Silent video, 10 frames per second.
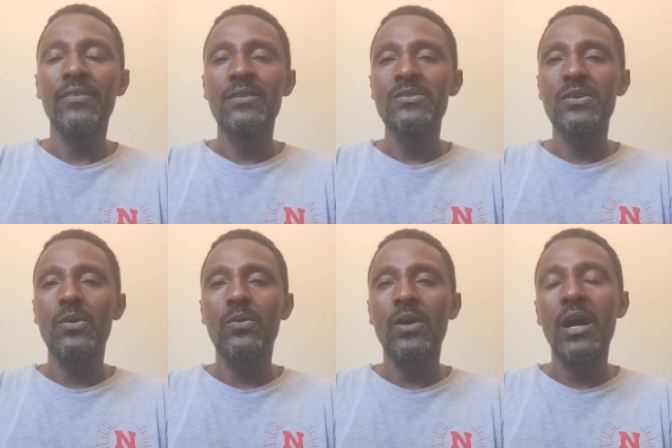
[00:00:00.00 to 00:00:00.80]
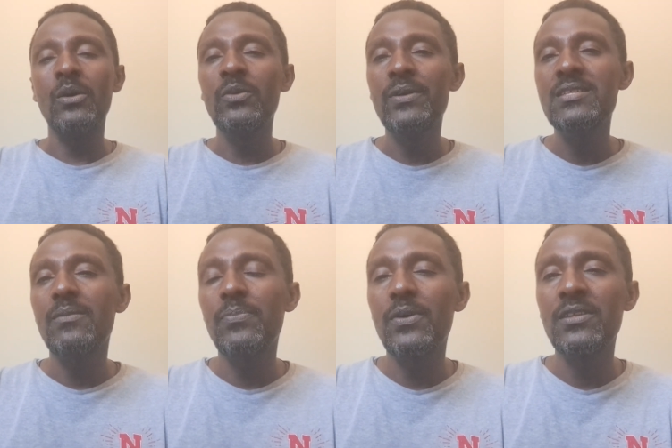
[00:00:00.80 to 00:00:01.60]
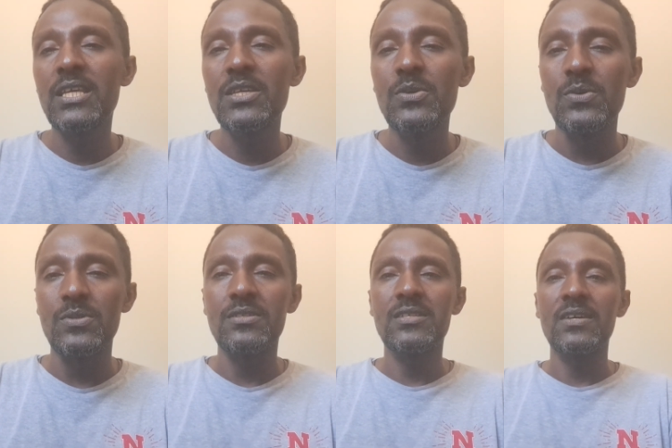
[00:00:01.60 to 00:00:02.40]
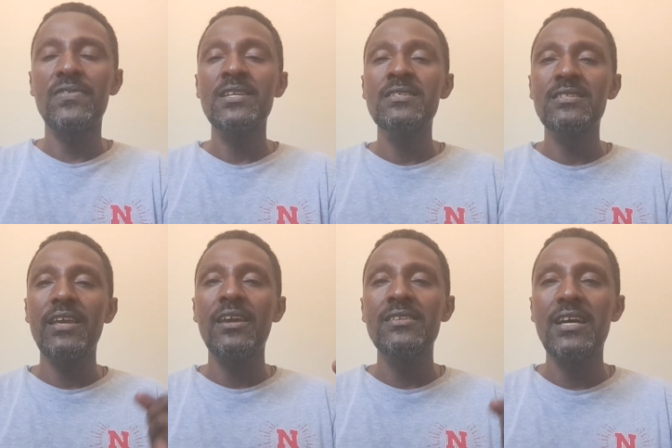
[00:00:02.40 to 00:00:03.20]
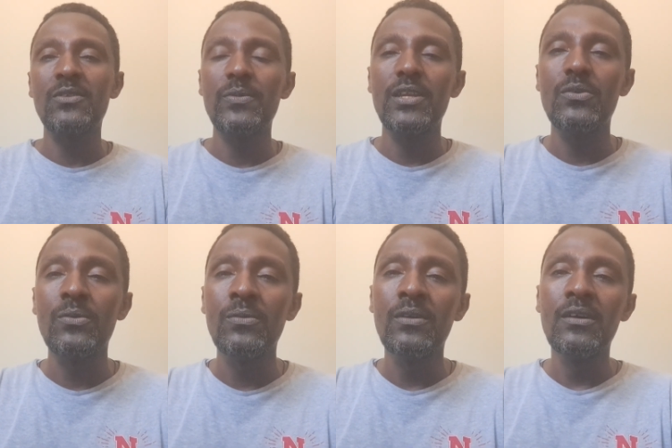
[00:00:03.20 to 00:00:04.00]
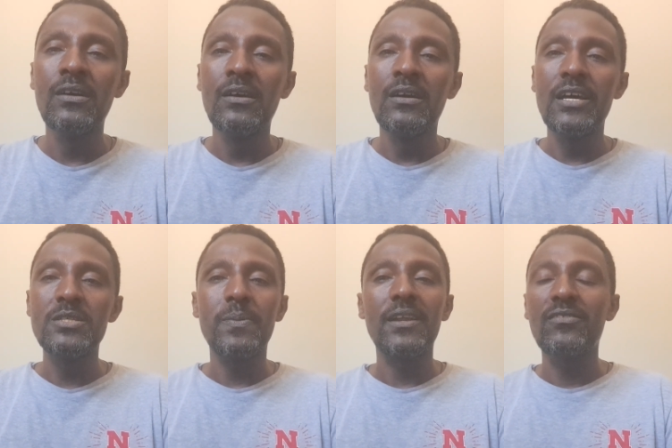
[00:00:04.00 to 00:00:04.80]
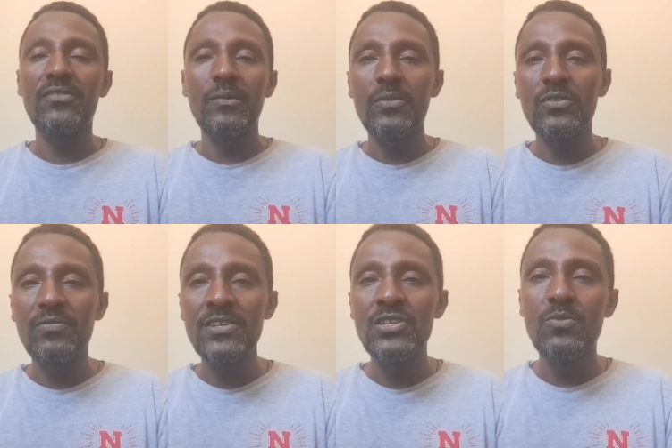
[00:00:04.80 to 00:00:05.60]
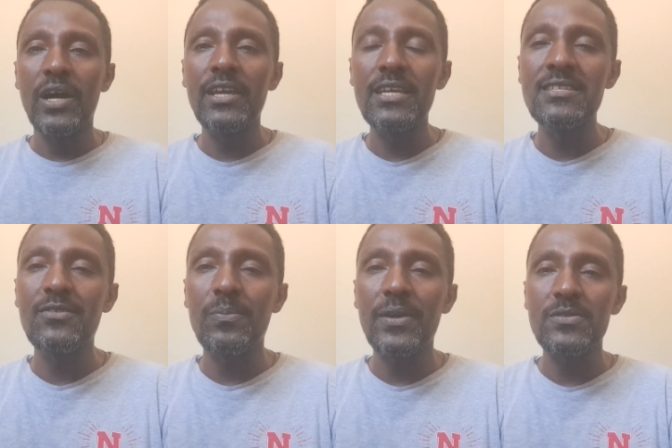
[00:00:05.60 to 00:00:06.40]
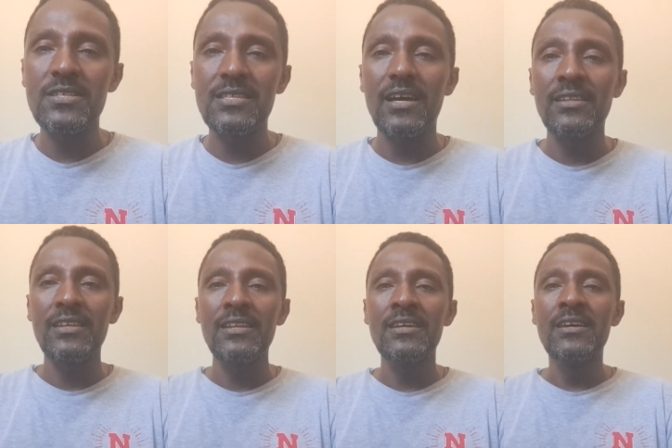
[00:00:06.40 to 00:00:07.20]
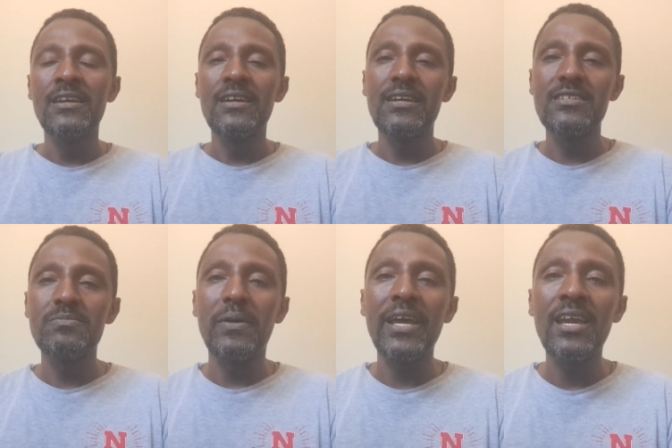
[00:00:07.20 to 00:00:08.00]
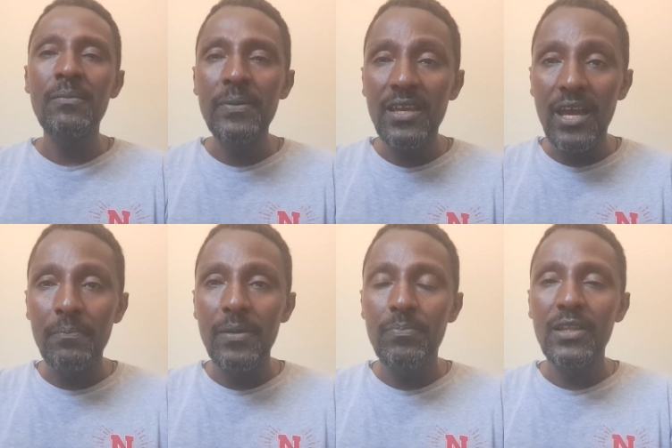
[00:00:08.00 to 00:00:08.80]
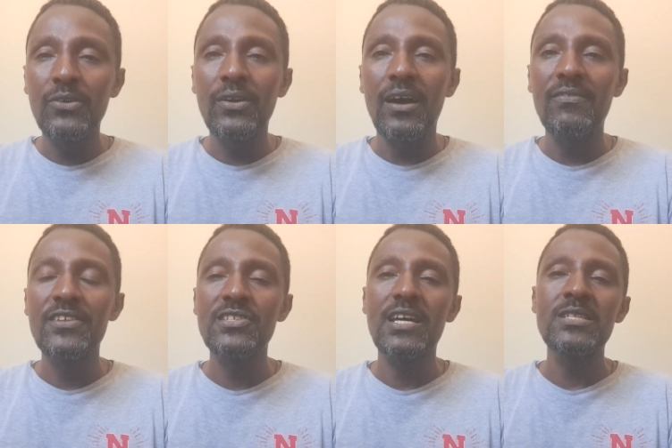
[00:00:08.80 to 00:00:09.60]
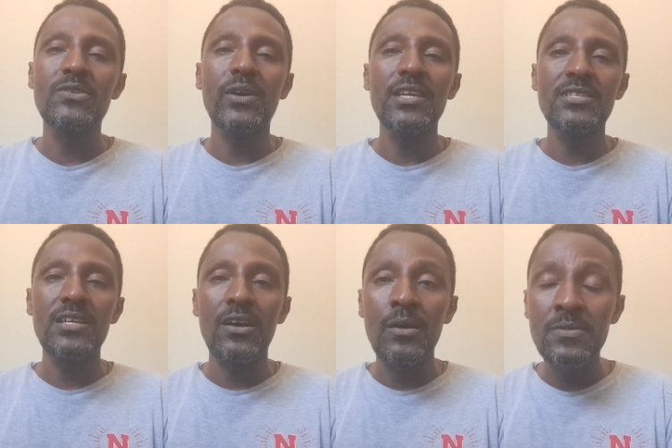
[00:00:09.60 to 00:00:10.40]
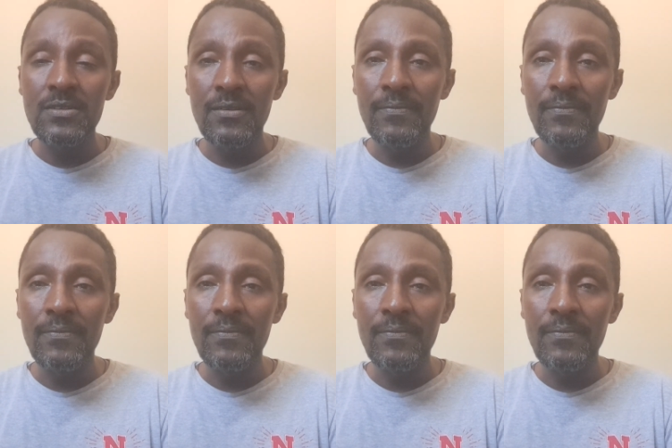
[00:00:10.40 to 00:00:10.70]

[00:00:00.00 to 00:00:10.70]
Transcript: So how do we support the youth? The first thing that we do is part of the motivation why Yes Ethiopia was started is by helping young people to have the chance to get jobs